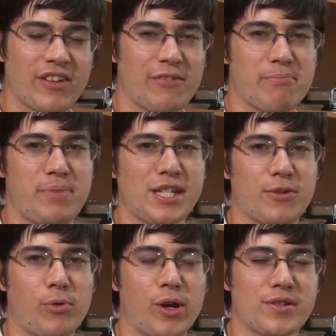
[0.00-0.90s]
Give them a piece
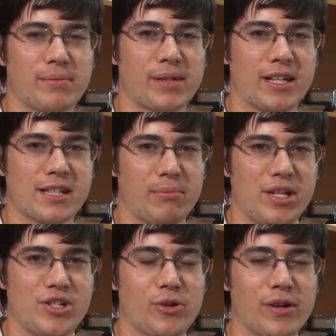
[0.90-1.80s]
of wood or something else, they'll be
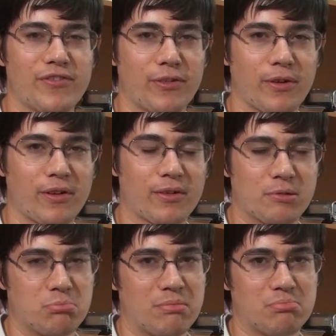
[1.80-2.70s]
chewing it for
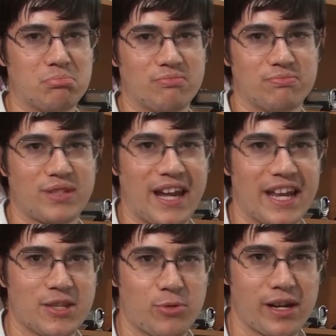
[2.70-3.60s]

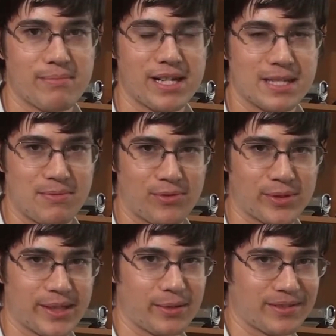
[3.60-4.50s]
10-20 minutes before
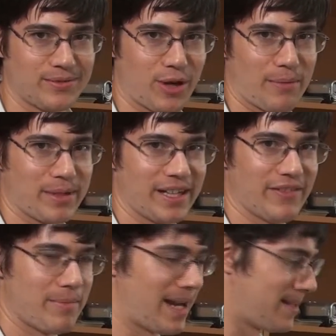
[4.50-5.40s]
they'll drop it and give
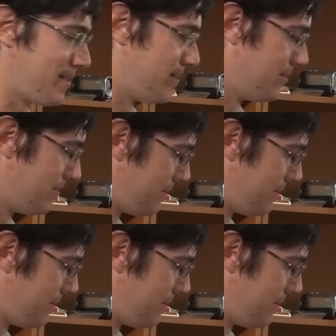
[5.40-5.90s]
it back to you.